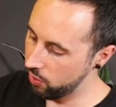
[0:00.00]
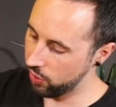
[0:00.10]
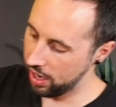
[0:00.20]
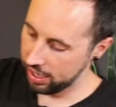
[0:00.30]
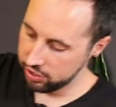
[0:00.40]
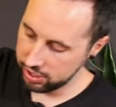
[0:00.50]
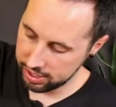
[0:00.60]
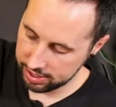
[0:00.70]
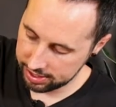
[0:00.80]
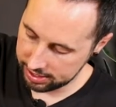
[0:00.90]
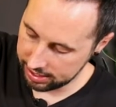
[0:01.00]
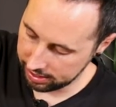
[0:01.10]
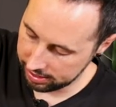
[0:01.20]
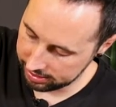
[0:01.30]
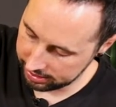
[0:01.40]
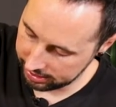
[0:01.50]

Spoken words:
we're actually gonna stick this